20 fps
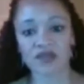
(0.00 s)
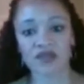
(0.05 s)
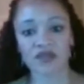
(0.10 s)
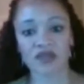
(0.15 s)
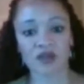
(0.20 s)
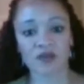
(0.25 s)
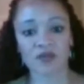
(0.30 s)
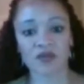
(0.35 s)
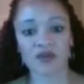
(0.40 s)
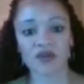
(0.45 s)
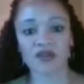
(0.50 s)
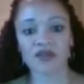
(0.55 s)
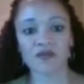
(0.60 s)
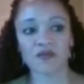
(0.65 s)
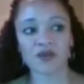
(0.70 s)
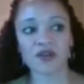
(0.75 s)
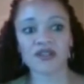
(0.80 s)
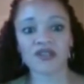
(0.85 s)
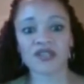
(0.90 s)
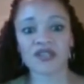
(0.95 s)
like where
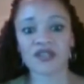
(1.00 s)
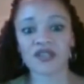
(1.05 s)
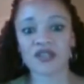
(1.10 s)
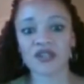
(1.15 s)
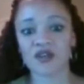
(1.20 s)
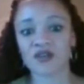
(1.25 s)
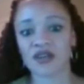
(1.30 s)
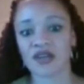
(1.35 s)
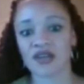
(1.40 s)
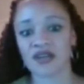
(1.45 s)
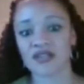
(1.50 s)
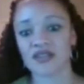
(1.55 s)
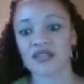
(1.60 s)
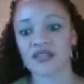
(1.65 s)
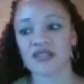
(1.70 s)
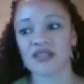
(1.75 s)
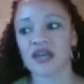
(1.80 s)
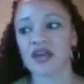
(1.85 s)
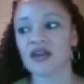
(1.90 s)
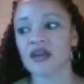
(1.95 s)
is he going to go next?
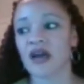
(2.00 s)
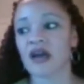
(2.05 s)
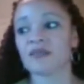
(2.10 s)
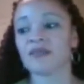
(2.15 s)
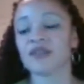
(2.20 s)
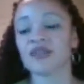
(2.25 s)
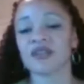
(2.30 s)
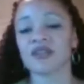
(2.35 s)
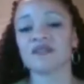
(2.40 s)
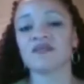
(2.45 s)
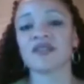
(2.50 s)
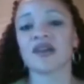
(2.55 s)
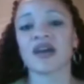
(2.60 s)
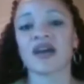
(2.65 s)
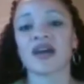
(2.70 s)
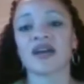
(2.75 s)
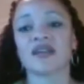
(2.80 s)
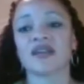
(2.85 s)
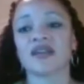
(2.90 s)
Because I believe that